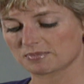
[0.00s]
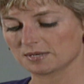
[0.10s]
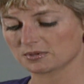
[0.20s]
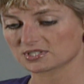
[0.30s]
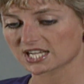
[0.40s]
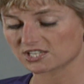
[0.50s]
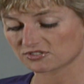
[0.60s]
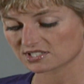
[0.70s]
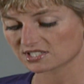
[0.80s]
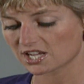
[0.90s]
people
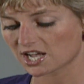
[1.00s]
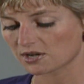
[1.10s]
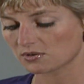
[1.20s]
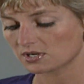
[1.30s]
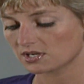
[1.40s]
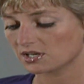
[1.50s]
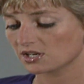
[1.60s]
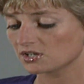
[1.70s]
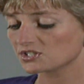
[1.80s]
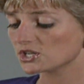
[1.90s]
dangerous to know,
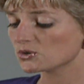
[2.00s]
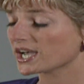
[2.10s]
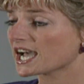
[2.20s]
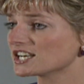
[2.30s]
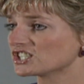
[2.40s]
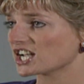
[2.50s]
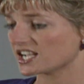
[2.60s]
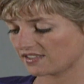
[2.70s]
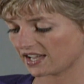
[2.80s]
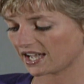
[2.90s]
so you can
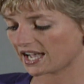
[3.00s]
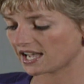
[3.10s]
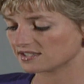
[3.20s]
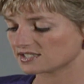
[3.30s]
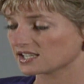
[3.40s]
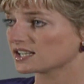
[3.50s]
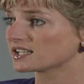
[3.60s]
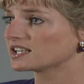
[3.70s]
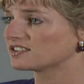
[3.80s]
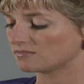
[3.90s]
shake their hands
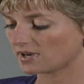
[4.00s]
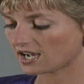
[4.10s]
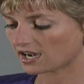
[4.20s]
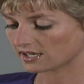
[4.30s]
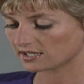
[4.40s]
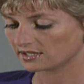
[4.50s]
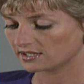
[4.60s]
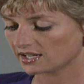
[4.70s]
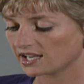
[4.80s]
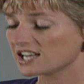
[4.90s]
and give them a hug.
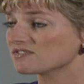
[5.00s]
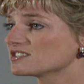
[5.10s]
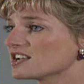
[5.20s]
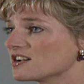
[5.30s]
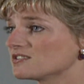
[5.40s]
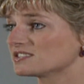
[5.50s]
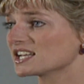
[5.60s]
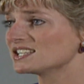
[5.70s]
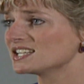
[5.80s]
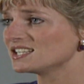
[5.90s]
Heaven knows
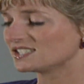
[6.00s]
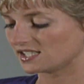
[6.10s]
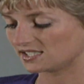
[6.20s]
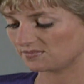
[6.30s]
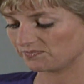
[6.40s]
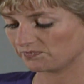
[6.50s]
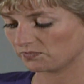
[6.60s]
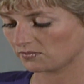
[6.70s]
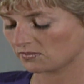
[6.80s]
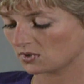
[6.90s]
they need it.
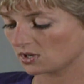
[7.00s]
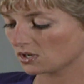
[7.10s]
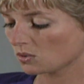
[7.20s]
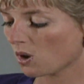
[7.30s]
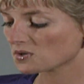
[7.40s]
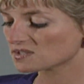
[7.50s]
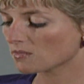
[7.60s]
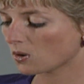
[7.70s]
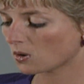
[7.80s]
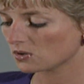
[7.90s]
What's
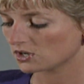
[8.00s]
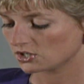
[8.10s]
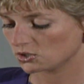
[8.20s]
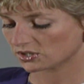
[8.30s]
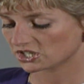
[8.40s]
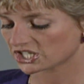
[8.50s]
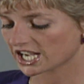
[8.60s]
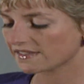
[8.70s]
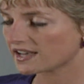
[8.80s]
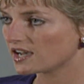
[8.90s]
more, you can
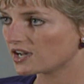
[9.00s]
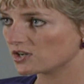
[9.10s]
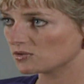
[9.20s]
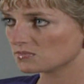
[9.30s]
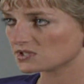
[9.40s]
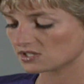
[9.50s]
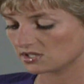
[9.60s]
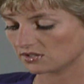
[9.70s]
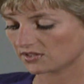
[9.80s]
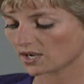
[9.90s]
share their homes,
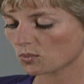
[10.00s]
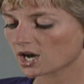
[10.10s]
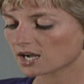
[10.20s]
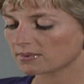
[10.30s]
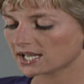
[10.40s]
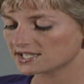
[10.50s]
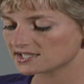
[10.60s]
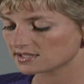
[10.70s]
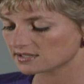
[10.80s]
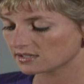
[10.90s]
their
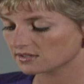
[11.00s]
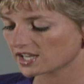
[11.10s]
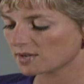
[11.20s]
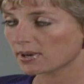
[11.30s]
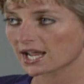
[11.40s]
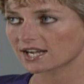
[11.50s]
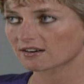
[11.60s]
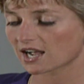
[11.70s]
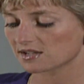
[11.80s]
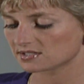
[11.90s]
workplaces, their
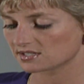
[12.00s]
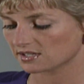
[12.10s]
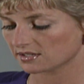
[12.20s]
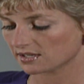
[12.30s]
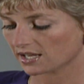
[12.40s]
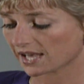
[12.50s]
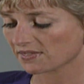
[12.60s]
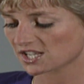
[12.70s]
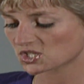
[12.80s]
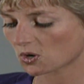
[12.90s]
playgrounds,
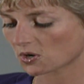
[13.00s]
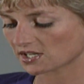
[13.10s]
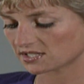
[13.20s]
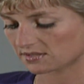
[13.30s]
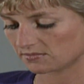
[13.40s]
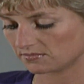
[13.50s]
and their toys.